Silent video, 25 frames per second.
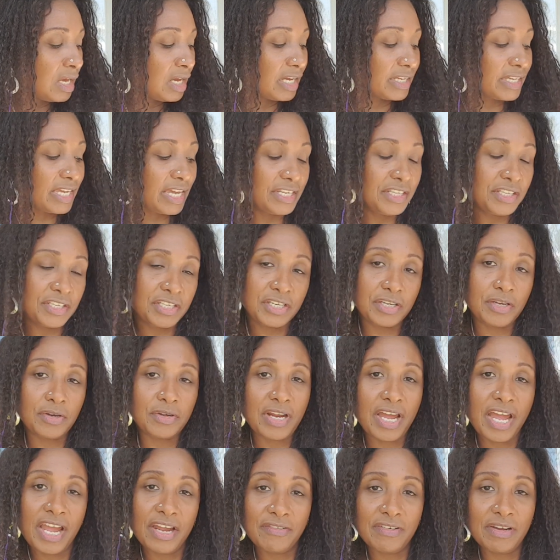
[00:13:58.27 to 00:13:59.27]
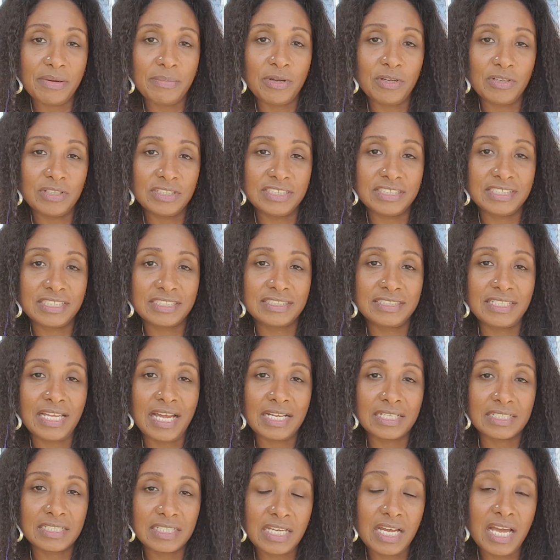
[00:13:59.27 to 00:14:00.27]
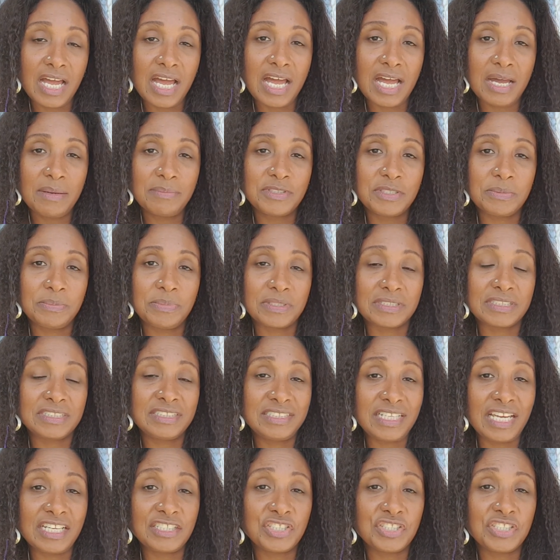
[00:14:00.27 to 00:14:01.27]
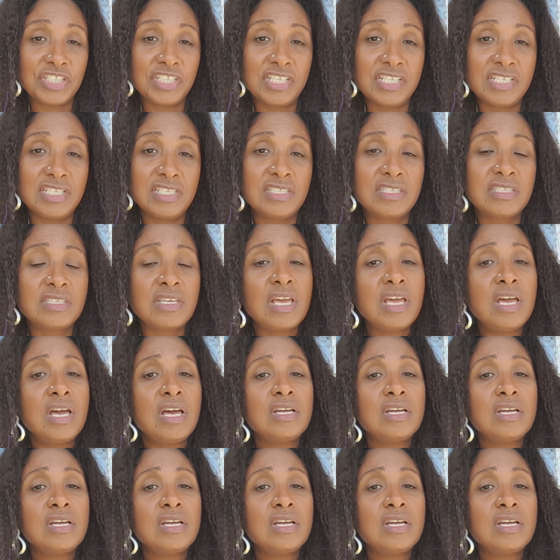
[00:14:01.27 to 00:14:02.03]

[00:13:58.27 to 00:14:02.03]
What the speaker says: Again, you can go to higherrealmholistics.com to book sessions,